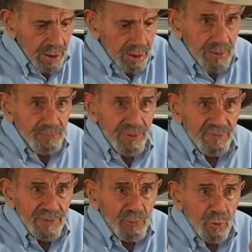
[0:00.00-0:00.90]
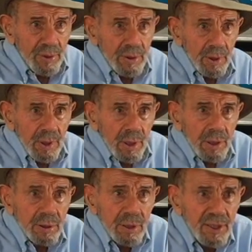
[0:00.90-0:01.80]
the pivot point
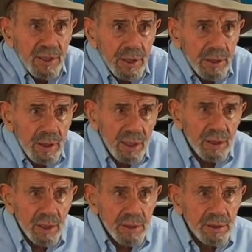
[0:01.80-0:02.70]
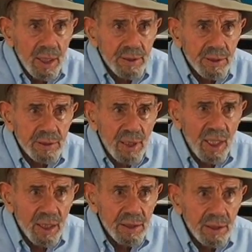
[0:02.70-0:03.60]
is linear, not side to
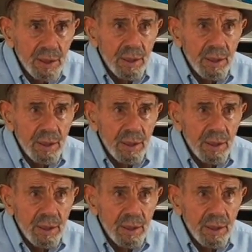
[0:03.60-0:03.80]
side.